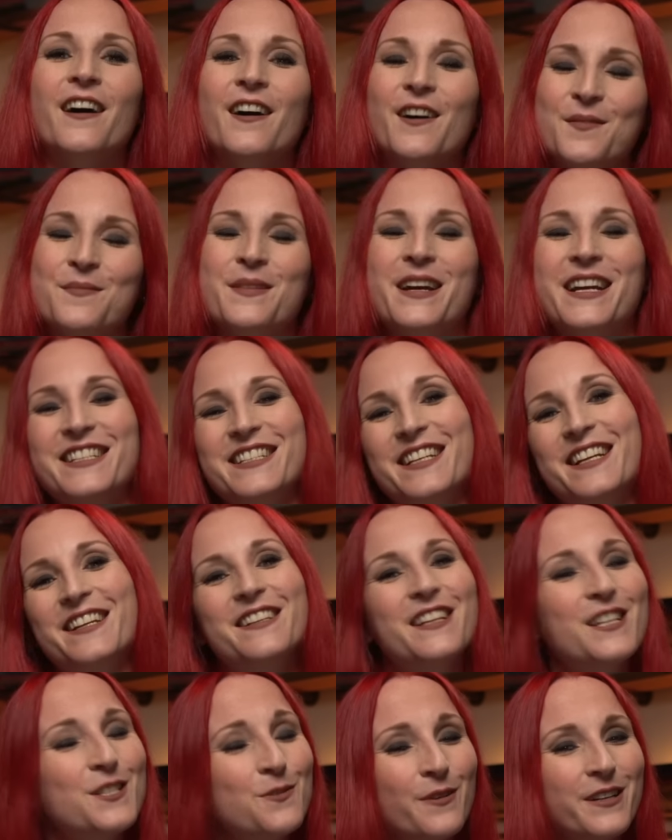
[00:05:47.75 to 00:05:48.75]
Amazing,
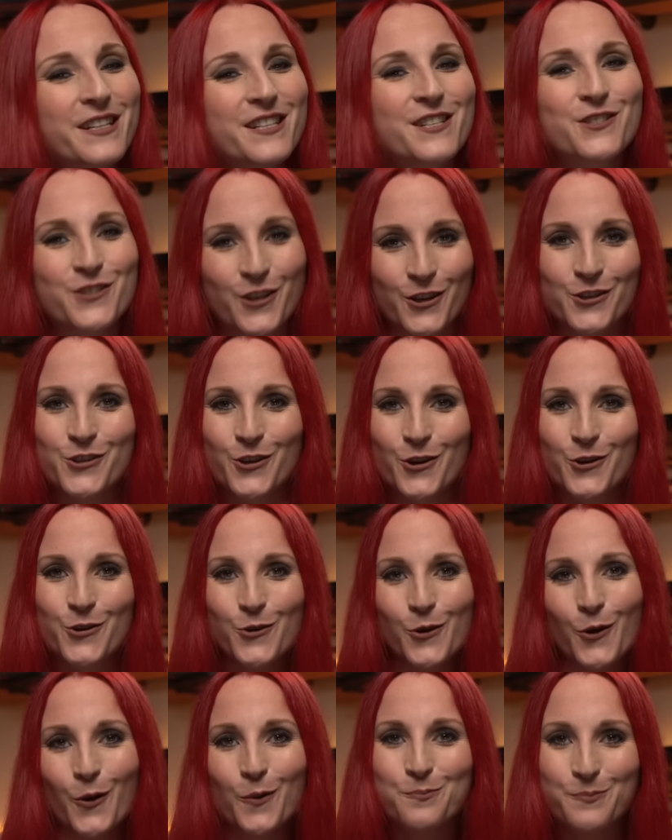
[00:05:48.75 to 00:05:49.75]
this one is such a
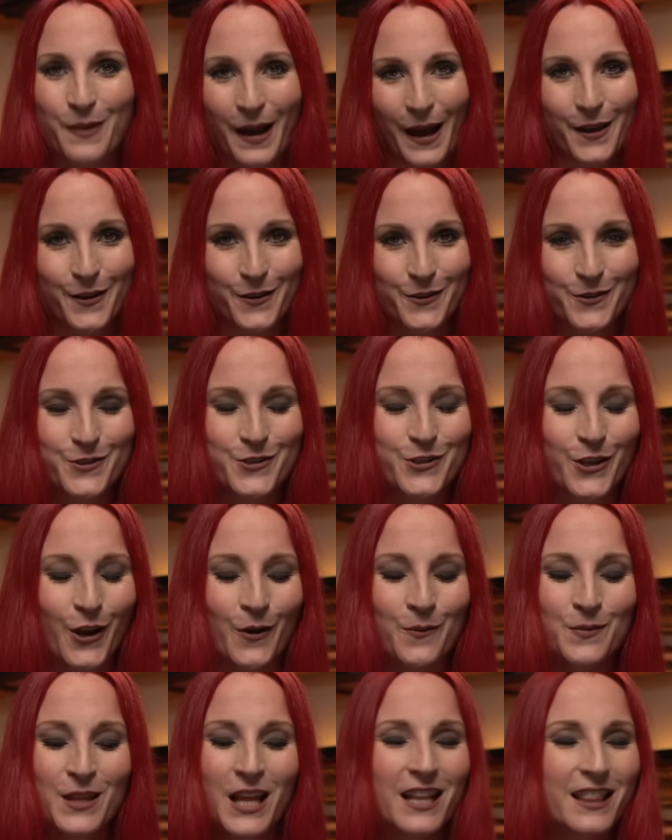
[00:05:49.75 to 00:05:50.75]
cool pattern. So
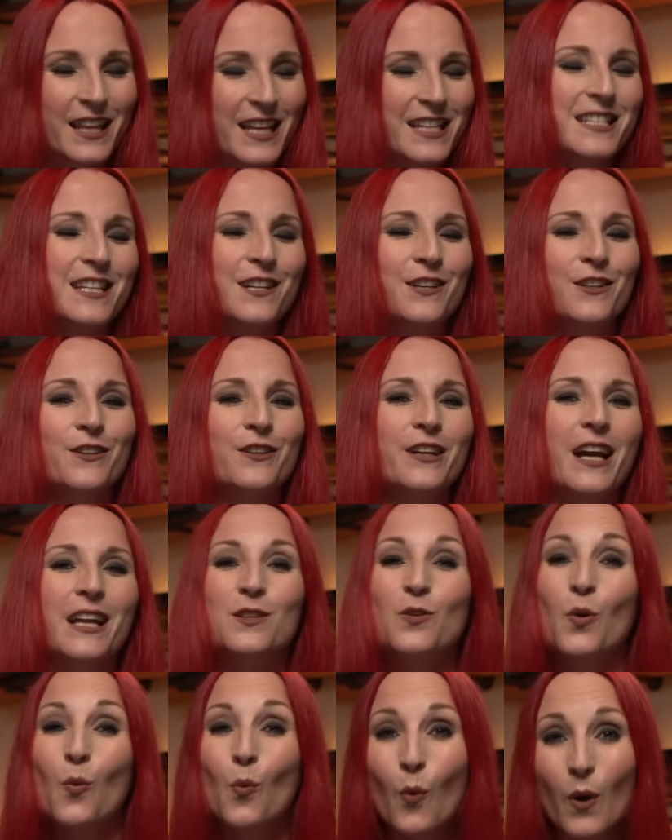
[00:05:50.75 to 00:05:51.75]
let's take a look at
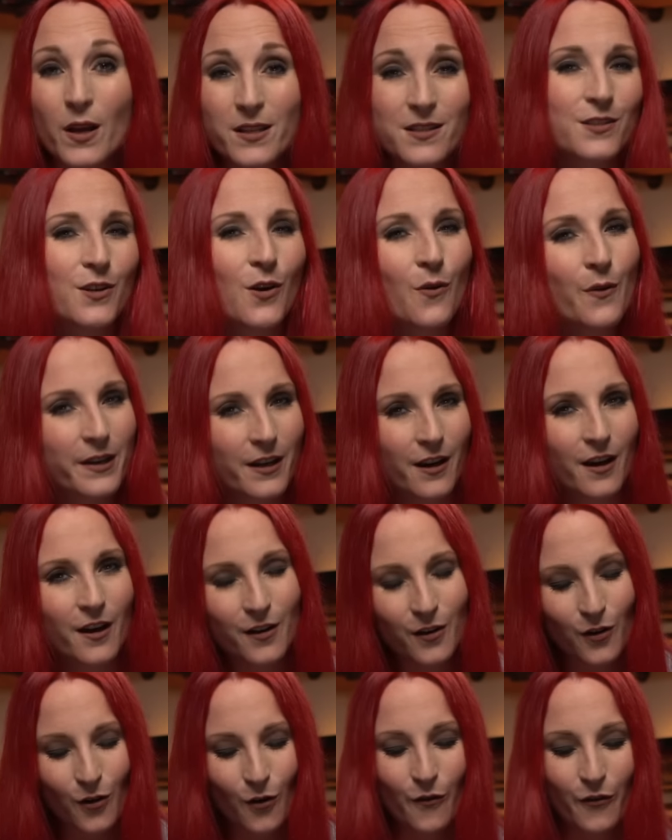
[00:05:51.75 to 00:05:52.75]
what's going on
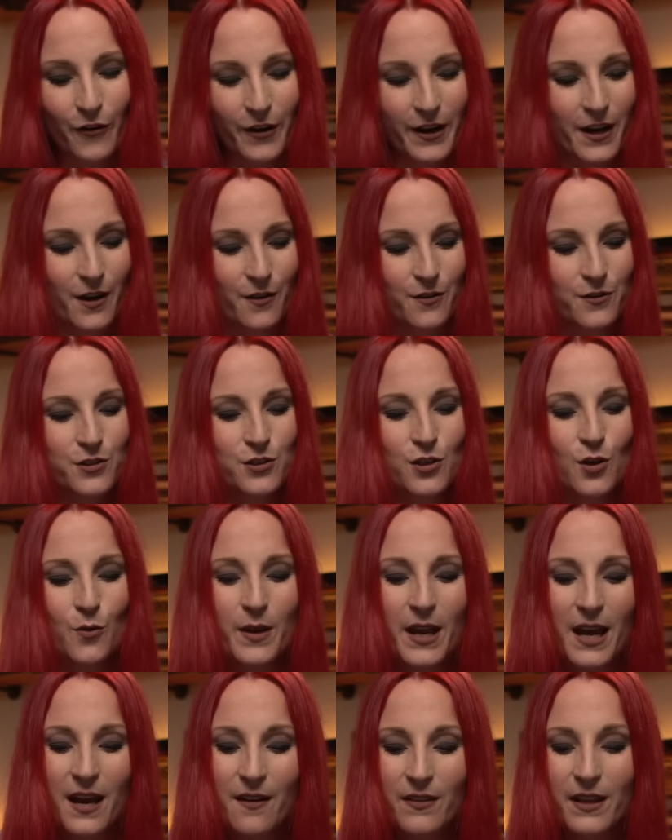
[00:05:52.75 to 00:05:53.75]
over here. So we
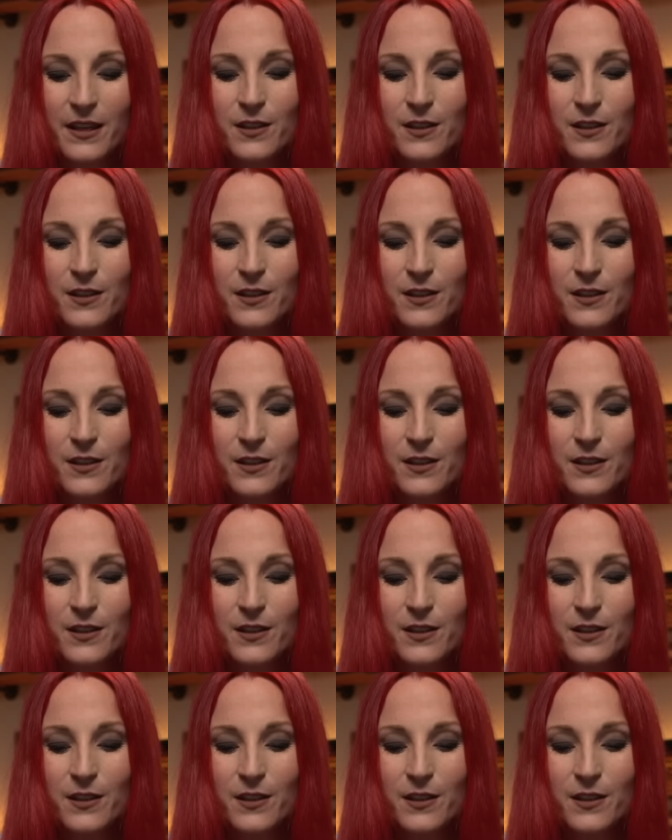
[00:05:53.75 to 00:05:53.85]
have like